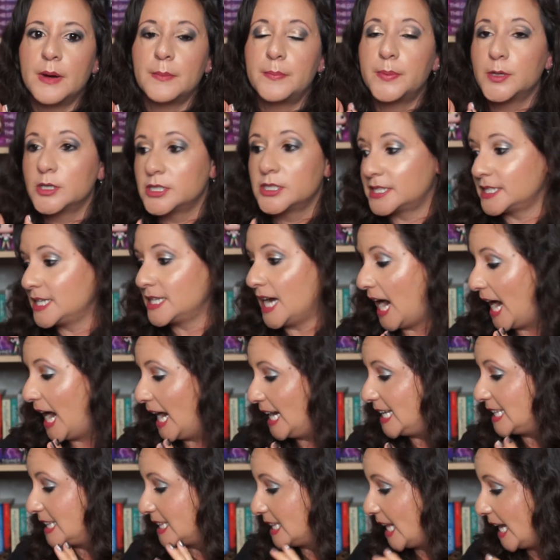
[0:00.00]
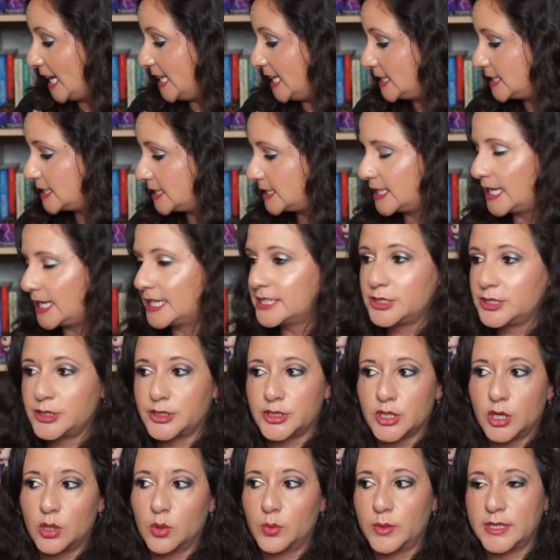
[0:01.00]
Personally, I liked, as you
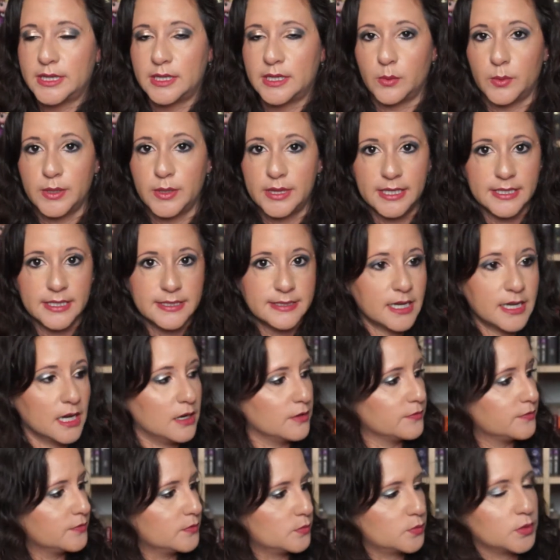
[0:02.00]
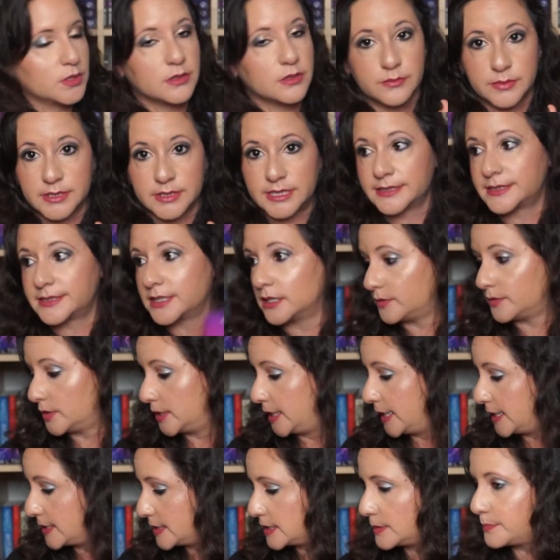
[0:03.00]
saw with this cover,
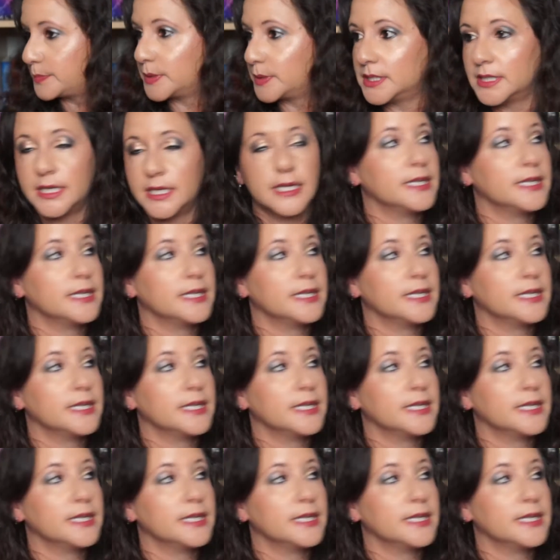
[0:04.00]
yes, but